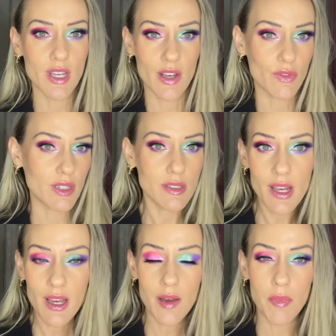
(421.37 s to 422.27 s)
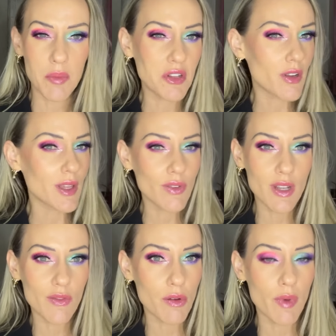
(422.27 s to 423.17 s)
every day, maybe not even
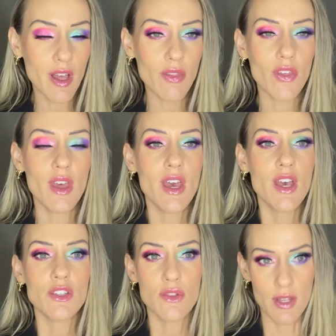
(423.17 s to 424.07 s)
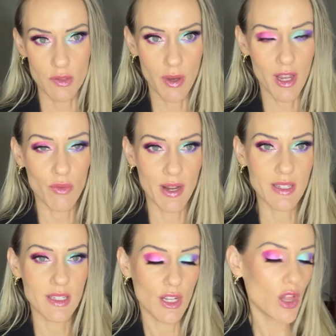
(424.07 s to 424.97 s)
every month. So that's why I ranked
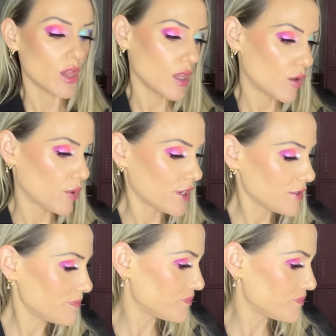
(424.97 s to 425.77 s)
it lower.